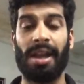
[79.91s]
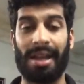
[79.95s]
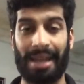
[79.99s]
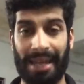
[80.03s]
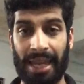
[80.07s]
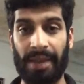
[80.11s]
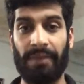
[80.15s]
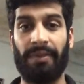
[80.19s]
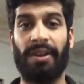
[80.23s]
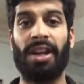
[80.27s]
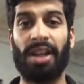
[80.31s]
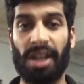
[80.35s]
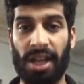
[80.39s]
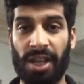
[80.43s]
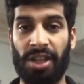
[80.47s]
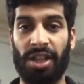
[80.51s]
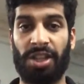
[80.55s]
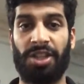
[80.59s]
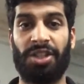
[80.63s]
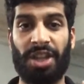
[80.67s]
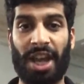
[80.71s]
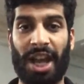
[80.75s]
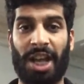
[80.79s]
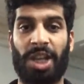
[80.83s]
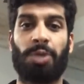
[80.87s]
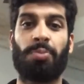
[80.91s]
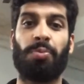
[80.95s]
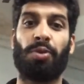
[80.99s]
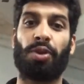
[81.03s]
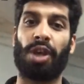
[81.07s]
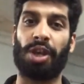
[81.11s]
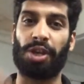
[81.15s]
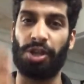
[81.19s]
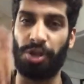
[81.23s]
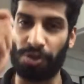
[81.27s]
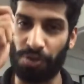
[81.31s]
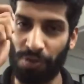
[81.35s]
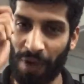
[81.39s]
given in the textbook,
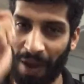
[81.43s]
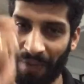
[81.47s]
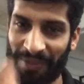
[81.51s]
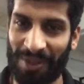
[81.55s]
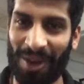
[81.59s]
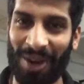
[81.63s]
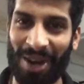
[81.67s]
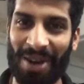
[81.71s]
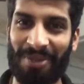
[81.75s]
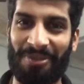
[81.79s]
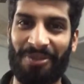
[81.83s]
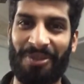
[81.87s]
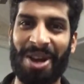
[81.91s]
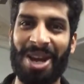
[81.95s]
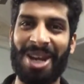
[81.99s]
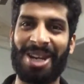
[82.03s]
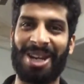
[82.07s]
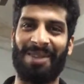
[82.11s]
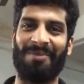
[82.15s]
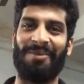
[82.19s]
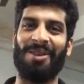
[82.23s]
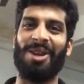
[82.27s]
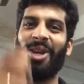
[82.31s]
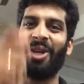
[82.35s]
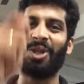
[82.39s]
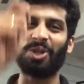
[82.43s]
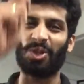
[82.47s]
and you have got a freedom